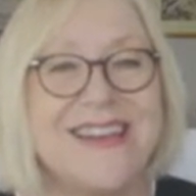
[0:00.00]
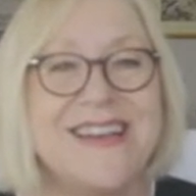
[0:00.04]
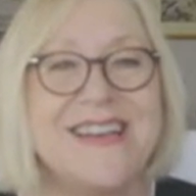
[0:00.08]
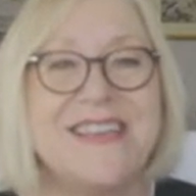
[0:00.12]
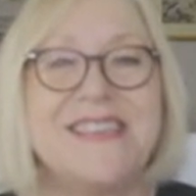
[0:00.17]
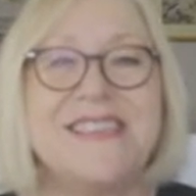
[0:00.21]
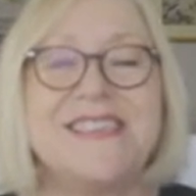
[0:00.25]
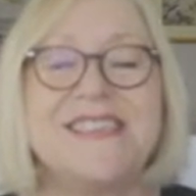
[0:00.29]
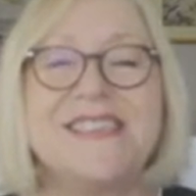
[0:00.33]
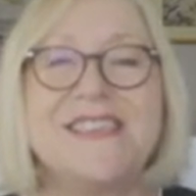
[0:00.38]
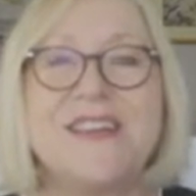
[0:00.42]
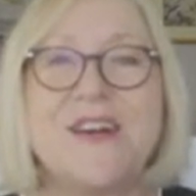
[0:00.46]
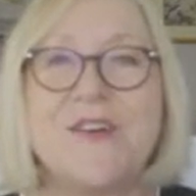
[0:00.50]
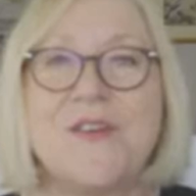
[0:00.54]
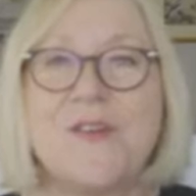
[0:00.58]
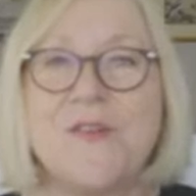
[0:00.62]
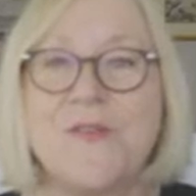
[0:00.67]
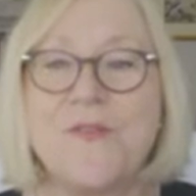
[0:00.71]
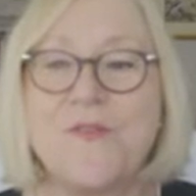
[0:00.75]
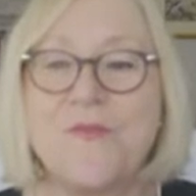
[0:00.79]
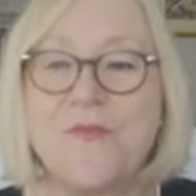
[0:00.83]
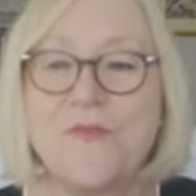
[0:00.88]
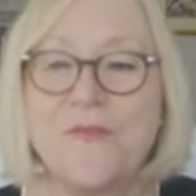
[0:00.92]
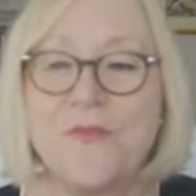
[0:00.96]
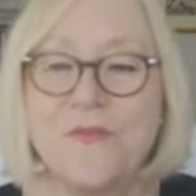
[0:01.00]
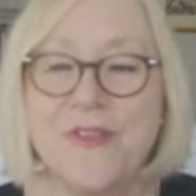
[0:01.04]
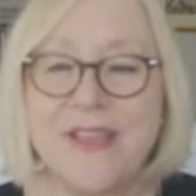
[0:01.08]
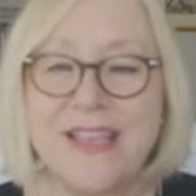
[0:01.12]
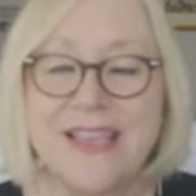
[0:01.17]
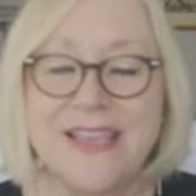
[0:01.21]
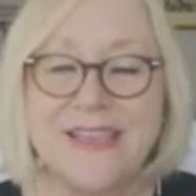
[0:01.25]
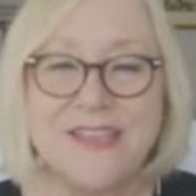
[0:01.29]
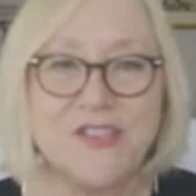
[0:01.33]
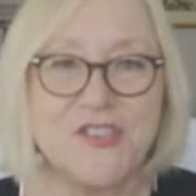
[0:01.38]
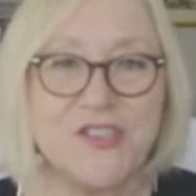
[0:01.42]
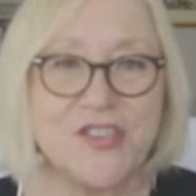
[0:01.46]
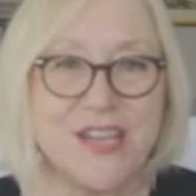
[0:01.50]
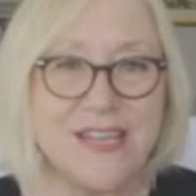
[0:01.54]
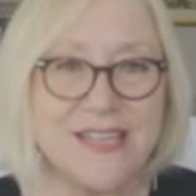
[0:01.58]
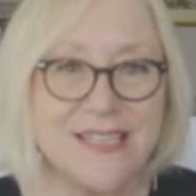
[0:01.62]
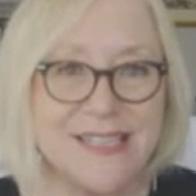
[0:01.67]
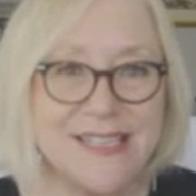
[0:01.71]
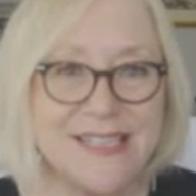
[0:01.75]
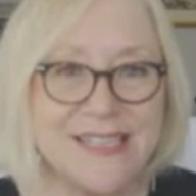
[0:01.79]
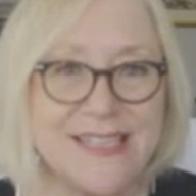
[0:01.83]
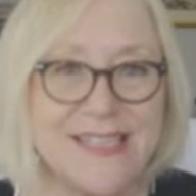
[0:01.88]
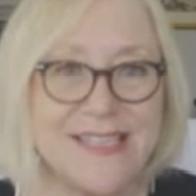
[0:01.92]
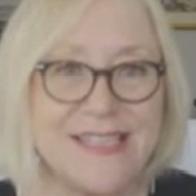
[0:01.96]
So when we get
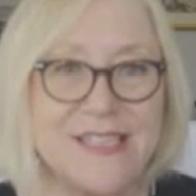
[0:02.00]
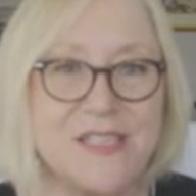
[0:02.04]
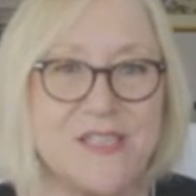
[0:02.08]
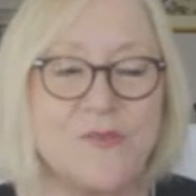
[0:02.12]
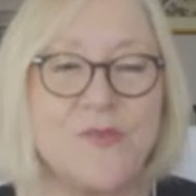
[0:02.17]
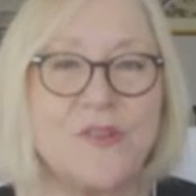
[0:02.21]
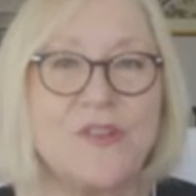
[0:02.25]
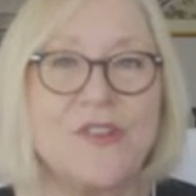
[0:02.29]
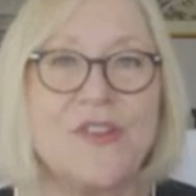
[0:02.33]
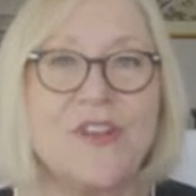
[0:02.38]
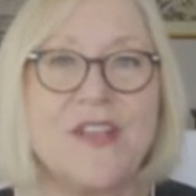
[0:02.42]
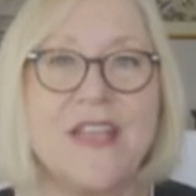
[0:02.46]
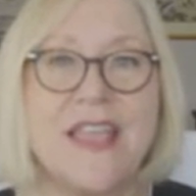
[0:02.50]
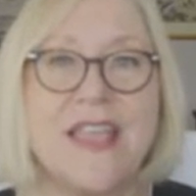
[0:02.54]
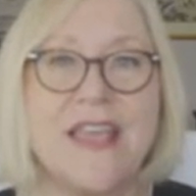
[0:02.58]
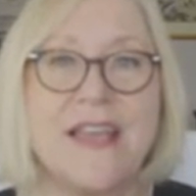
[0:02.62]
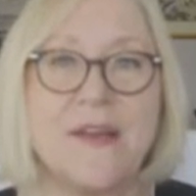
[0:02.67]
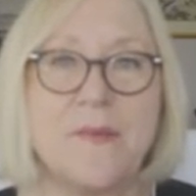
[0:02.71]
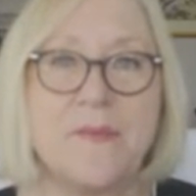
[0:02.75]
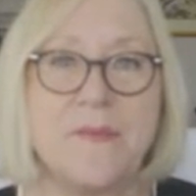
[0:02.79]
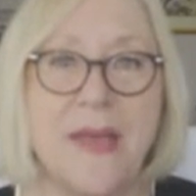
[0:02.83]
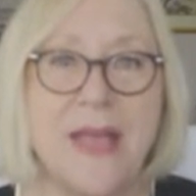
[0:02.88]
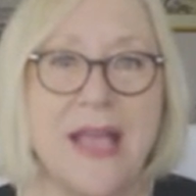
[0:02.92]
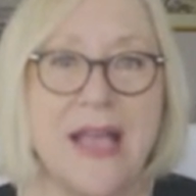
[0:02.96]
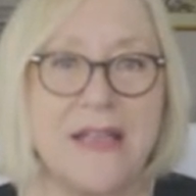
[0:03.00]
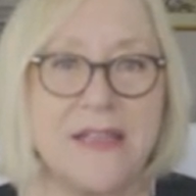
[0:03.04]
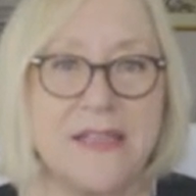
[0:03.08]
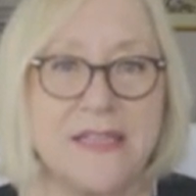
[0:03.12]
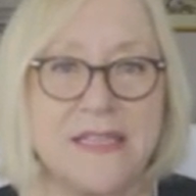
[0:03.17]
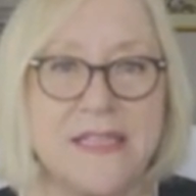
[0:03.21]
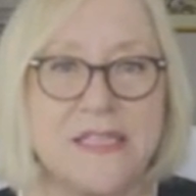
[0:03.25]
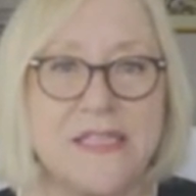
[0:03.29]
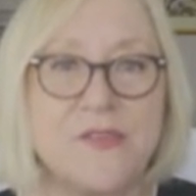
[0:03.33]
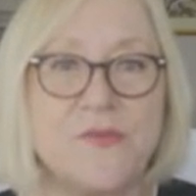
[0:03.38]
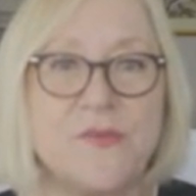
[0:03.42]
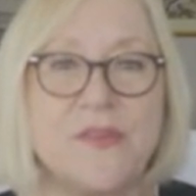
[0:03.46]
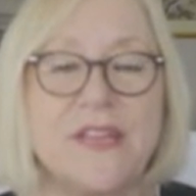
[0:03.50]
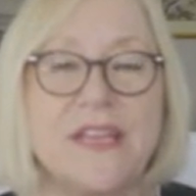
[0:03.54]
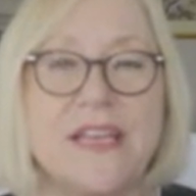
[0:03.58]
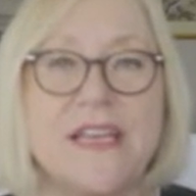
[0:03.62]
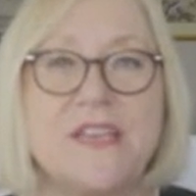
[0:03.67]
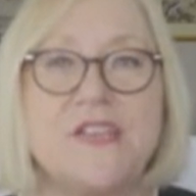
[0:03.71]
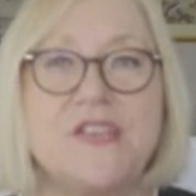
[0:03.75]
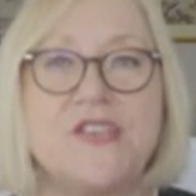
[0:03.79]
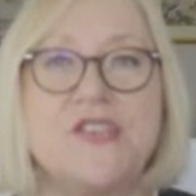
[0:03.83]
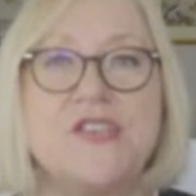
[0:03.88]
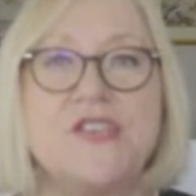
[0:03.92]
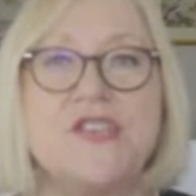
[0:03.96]
justice, we're looking at a balanced
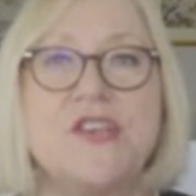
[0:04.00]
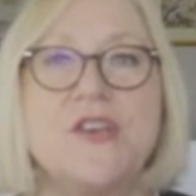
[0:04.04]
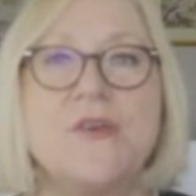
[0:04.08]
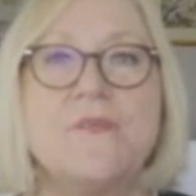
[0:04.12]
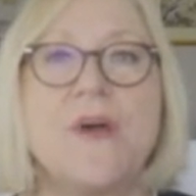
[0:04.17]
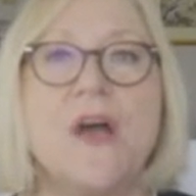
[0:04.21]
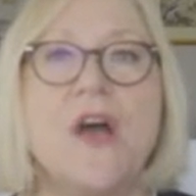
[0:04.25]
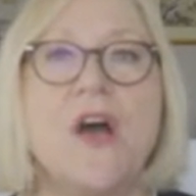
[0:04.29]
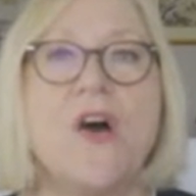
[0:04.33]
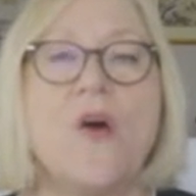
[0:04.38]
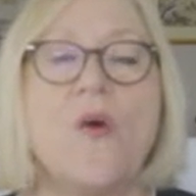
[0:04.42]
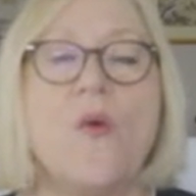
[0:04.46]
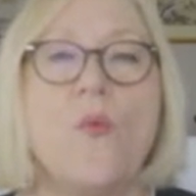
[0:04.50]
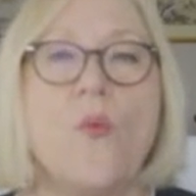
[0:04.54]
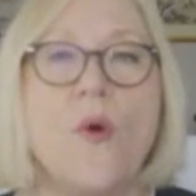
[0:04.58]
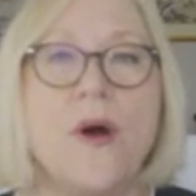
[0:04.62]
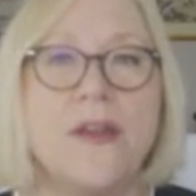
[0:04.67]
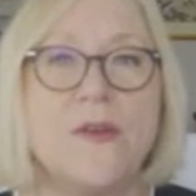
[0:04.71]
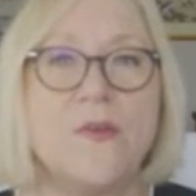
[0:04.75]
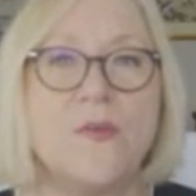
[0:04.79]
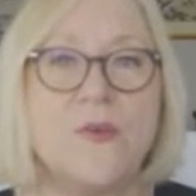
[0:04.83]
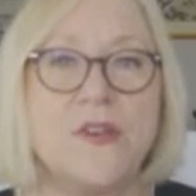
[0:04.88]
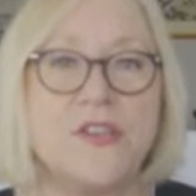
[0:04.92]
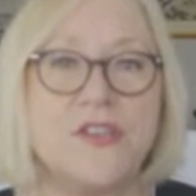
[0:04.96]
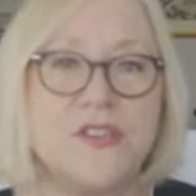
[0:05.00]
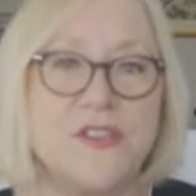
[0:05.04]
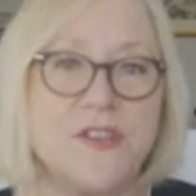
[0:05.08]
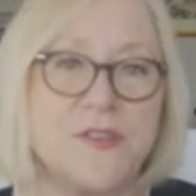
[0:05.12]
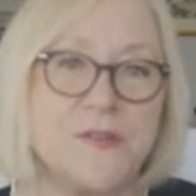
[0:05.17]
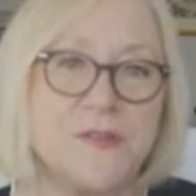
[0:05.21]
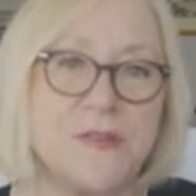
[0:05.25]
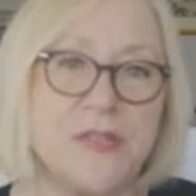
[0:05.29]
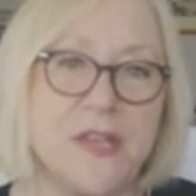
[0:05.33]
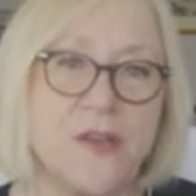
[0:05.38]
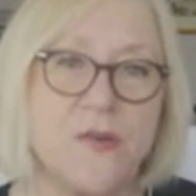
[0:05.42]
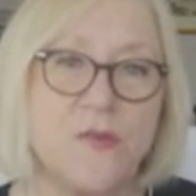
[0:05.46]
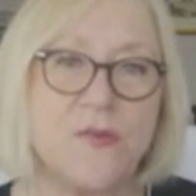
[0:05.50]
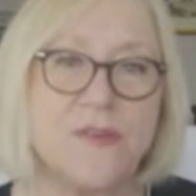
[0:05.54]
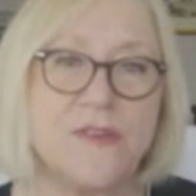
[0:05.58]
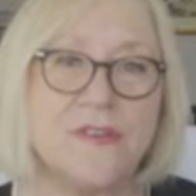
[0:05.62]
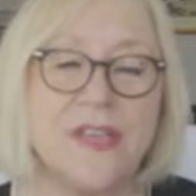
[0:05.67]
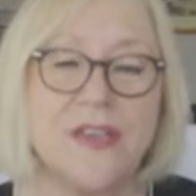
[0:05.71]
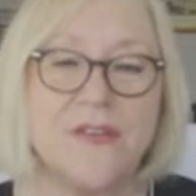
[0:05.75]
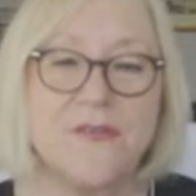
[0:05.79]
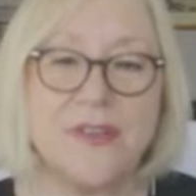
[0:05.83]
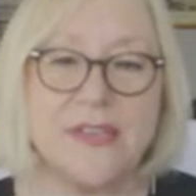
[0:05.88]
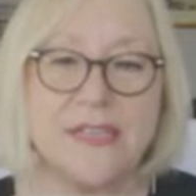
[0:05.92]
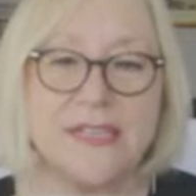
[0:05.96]
relationship, one in which there's equal
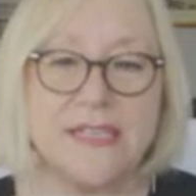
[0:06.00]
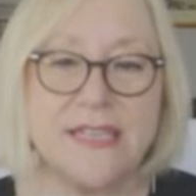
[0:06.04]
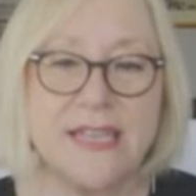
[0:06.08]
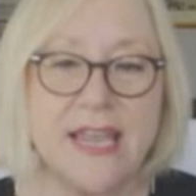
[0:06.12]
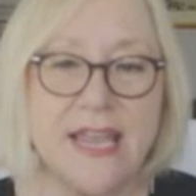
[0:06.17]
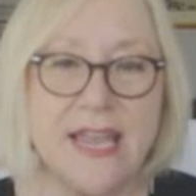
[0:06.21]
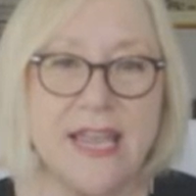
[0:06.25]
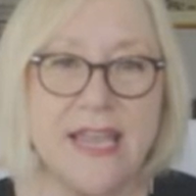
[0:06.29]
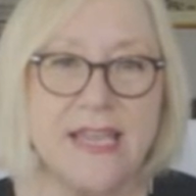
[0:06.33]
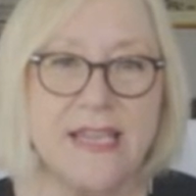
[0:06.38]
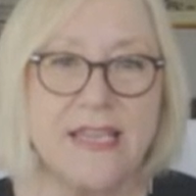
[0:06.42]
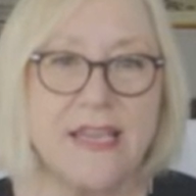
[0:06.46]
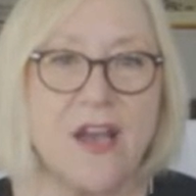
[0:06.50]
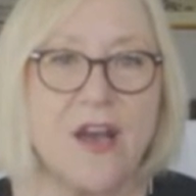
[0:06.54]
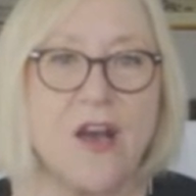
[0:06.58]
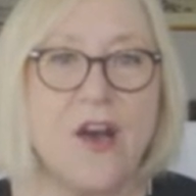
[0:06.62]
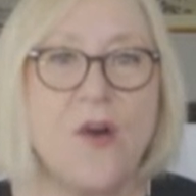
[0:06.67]
give and take,